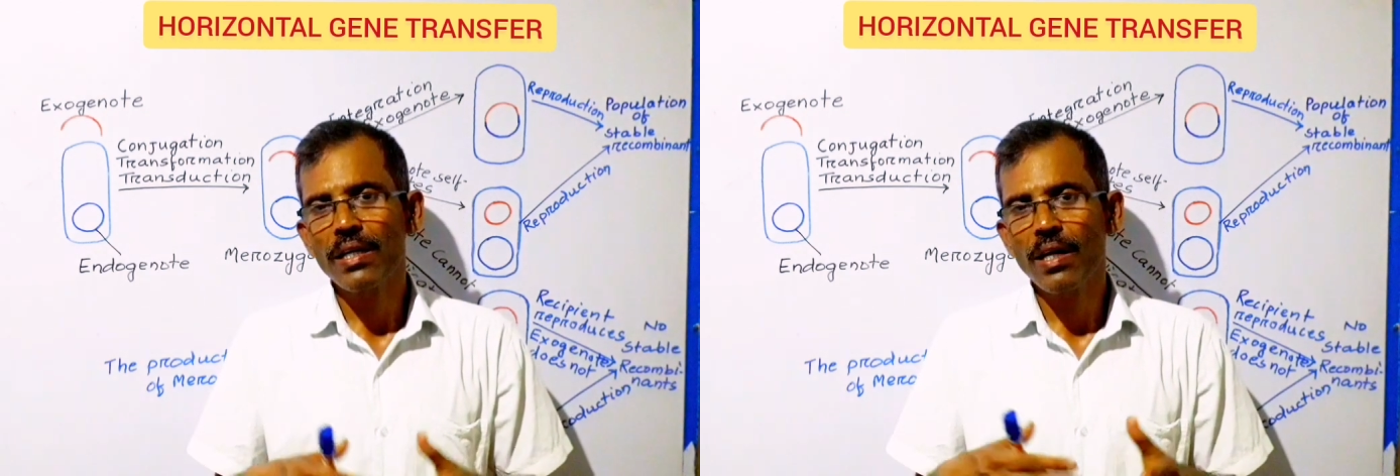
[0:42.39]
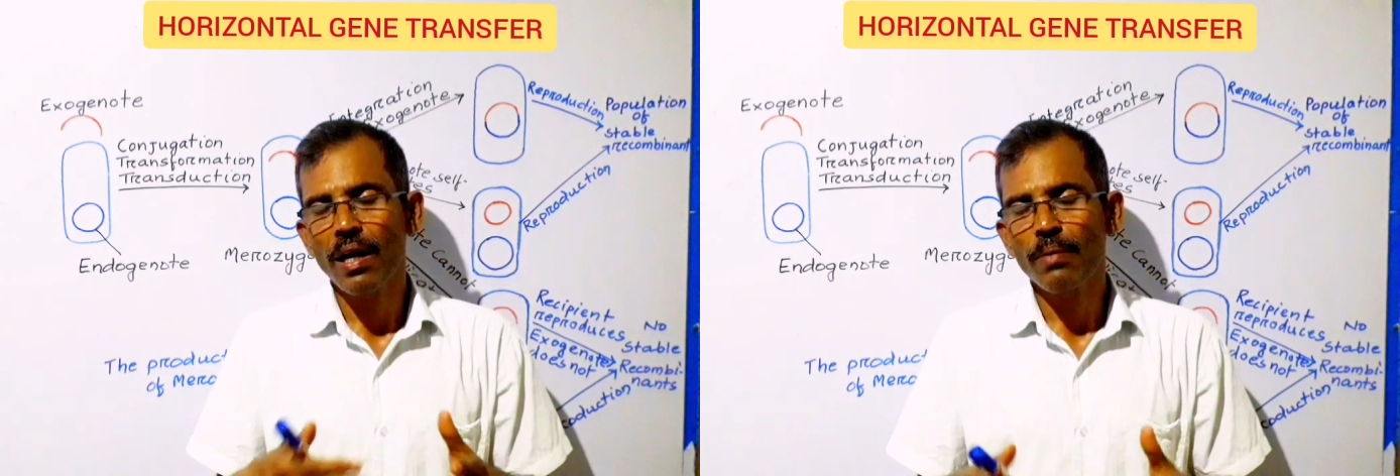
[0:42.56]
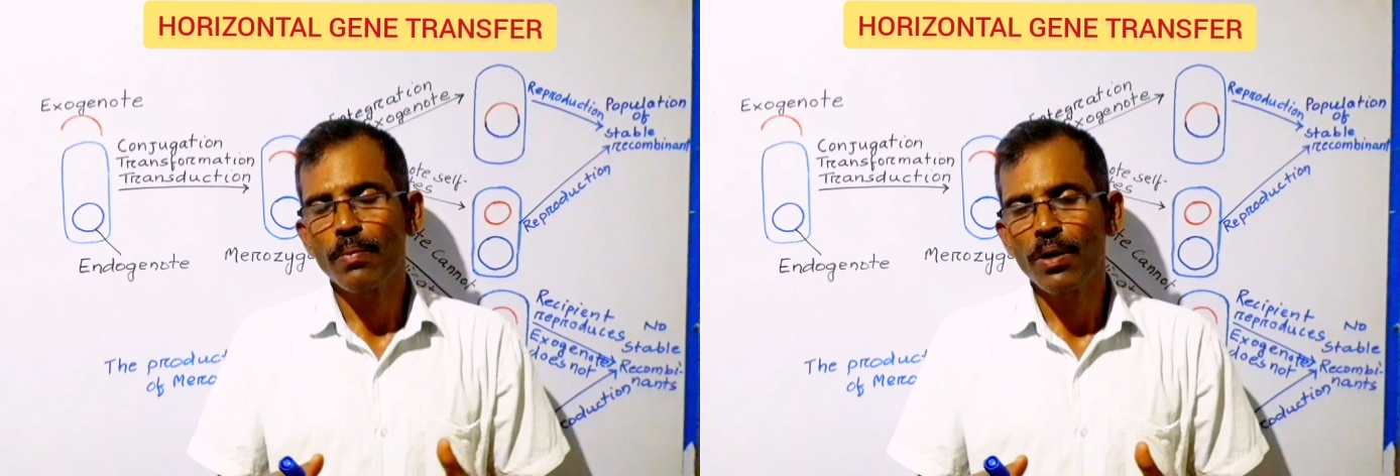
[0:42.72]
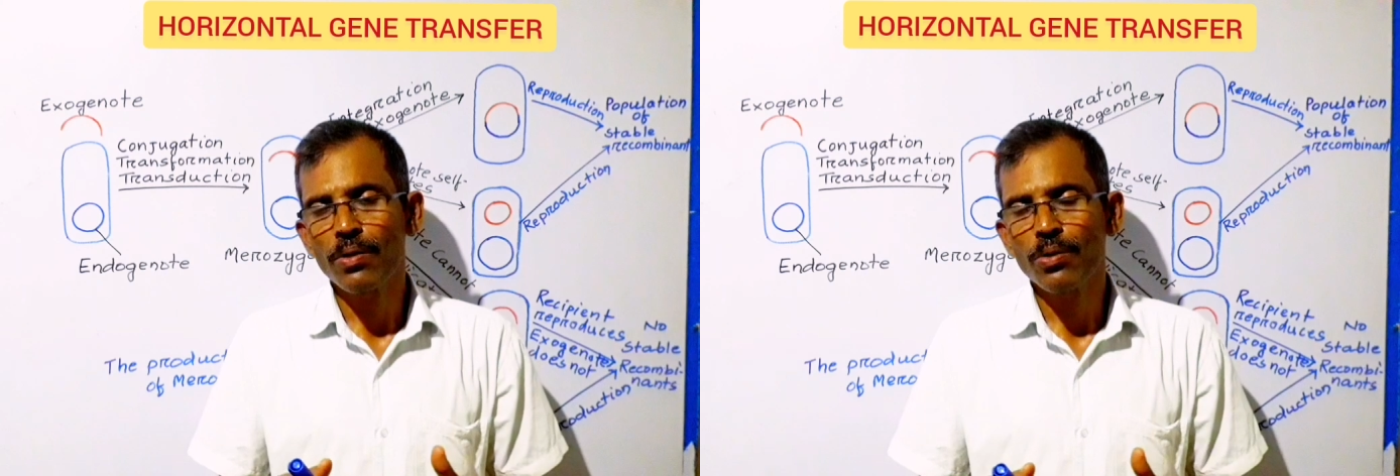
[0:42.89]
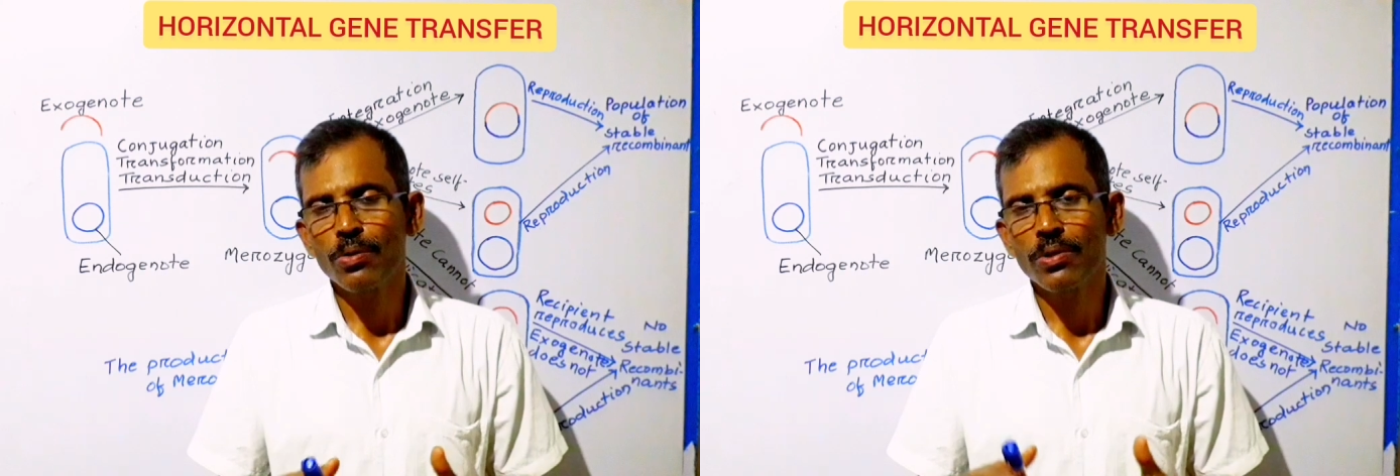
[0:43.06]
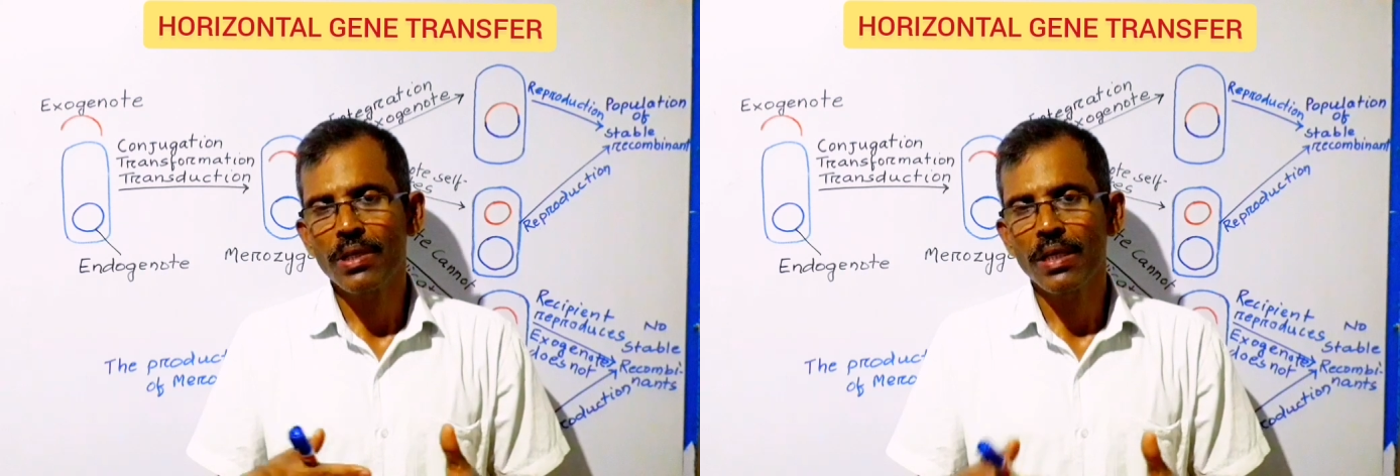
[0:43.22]
common
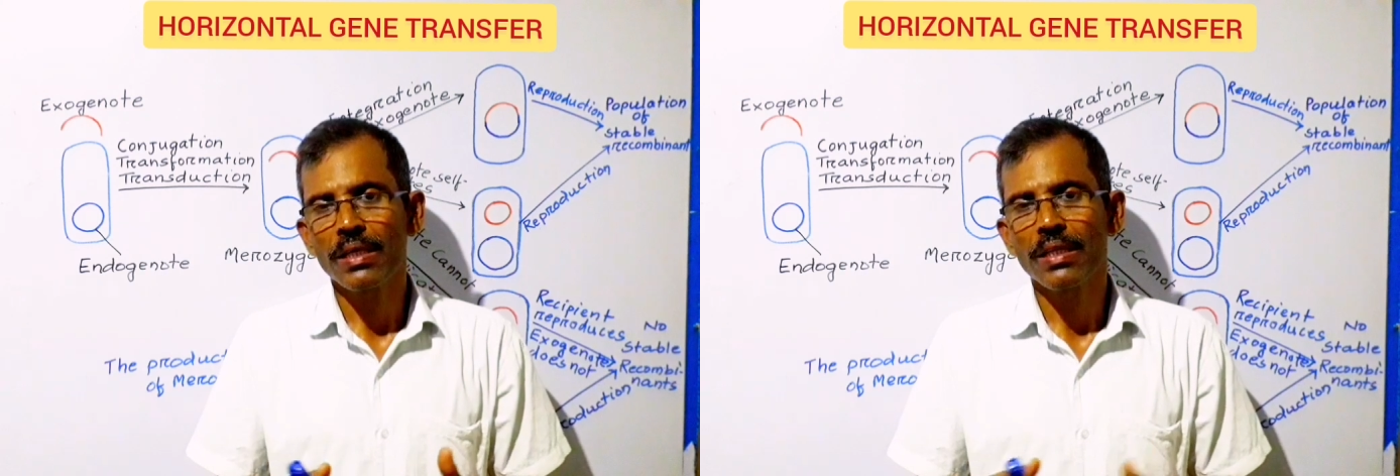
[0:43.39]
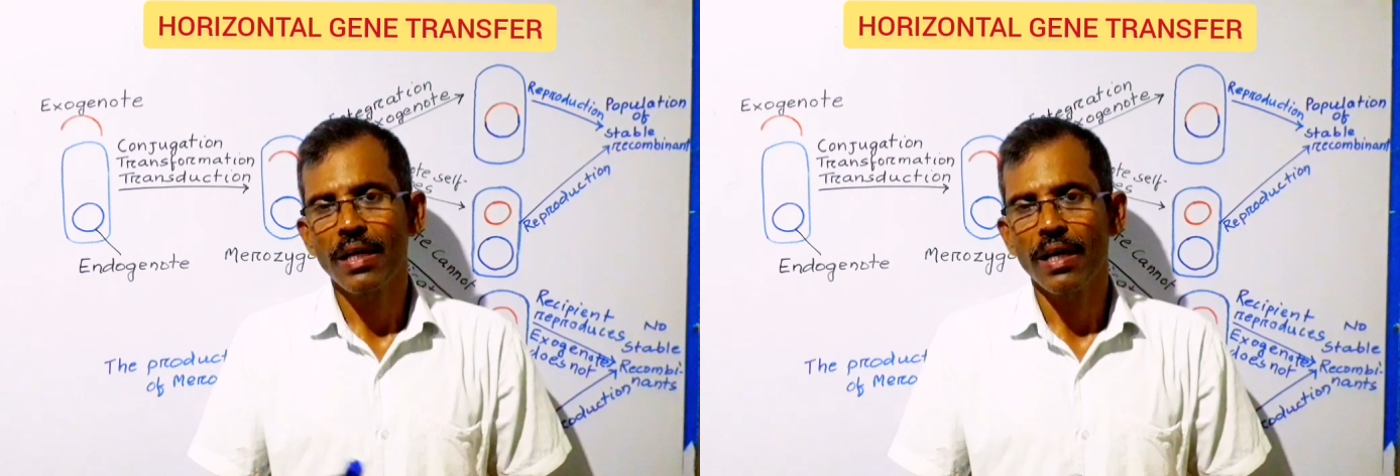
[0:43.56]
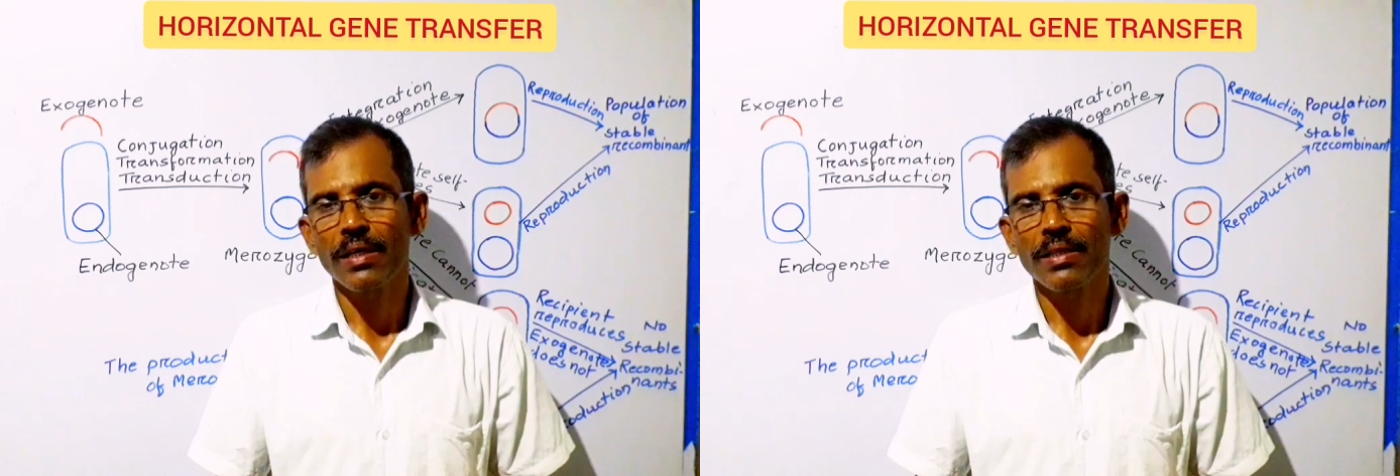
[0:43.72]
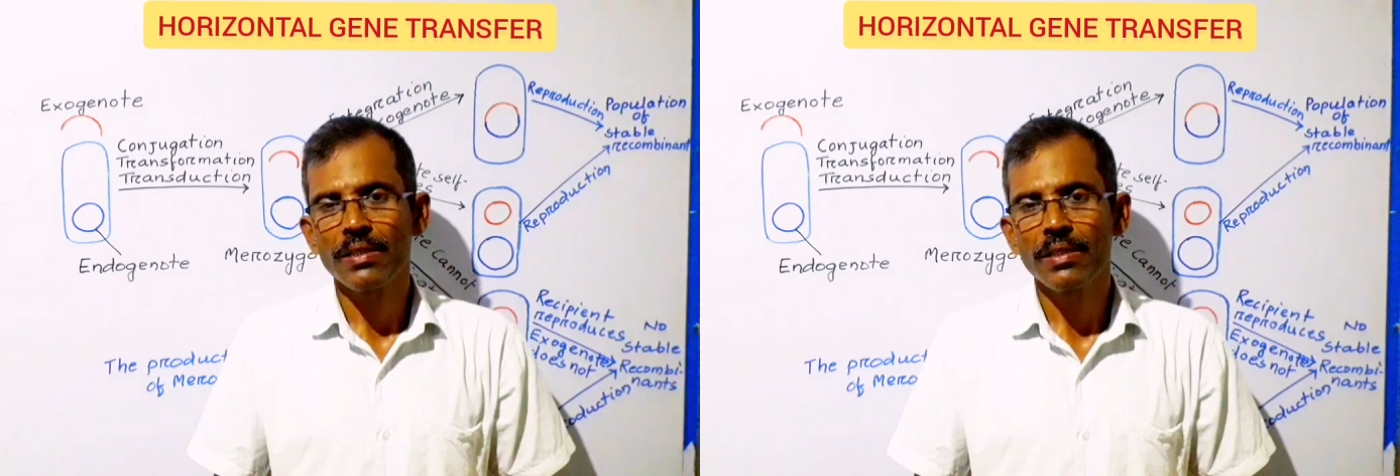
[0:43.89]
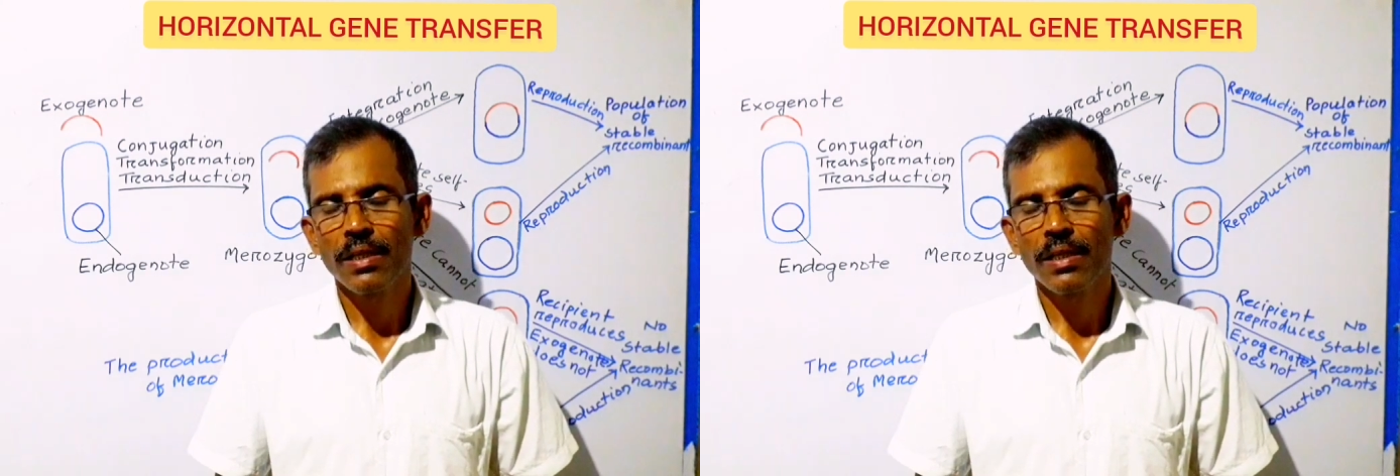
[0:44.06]
to think that